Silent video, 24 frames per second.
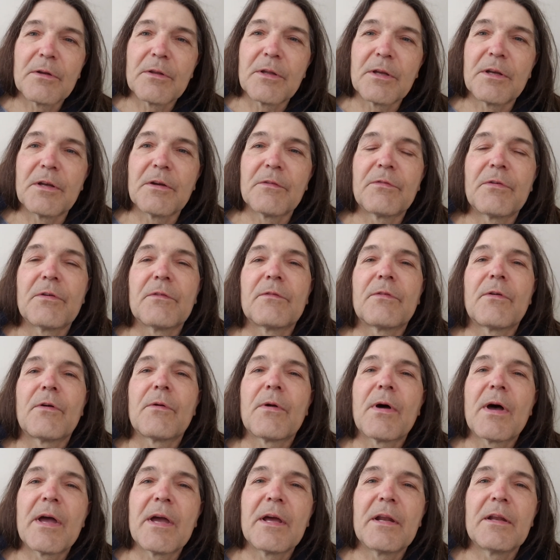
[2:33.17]
the different
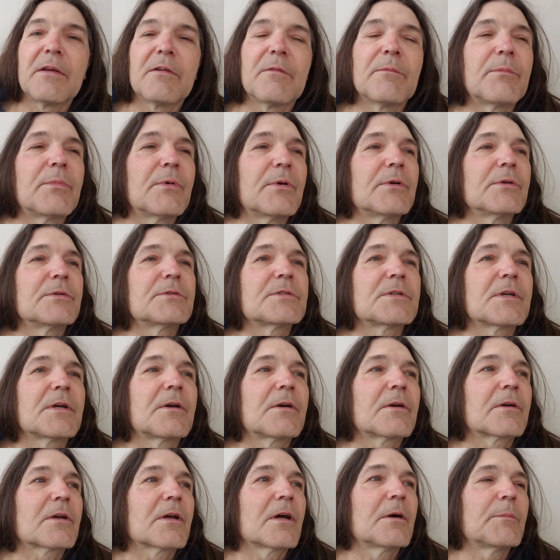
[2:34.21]
variety of birds that
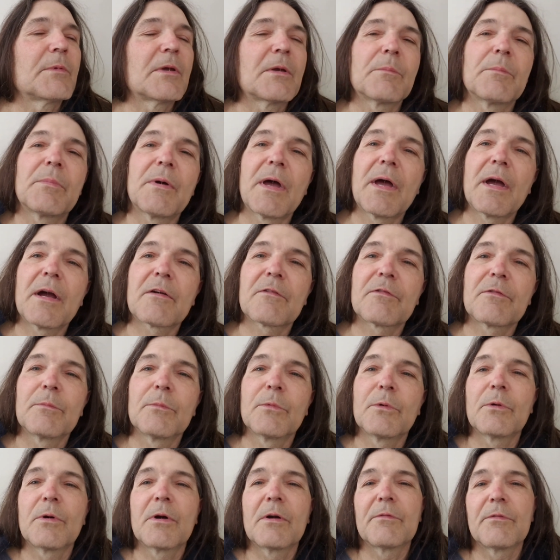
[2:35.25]
are coming back from
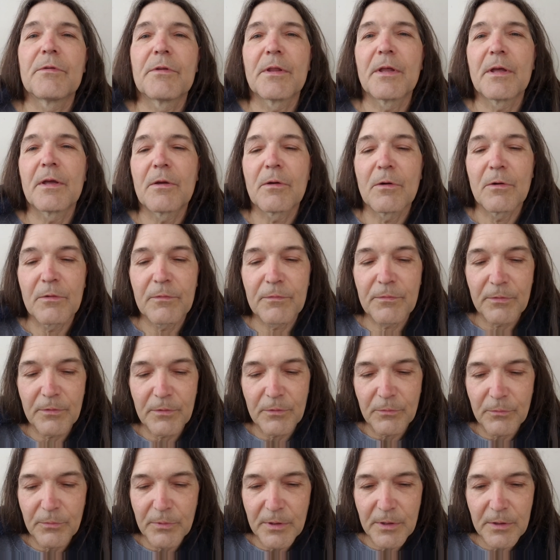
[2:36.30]
wherever they go for
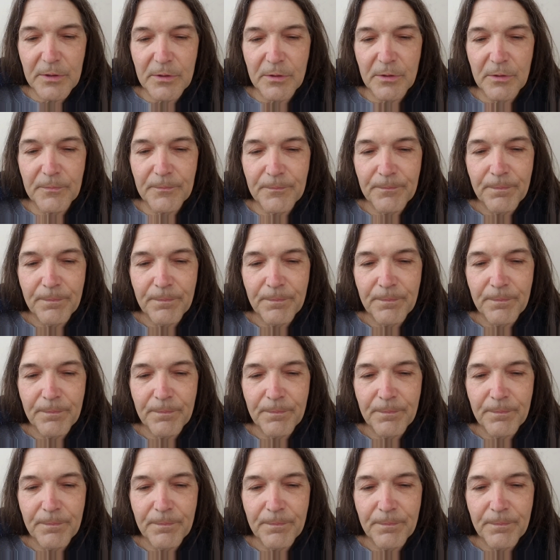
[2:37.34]
the winter.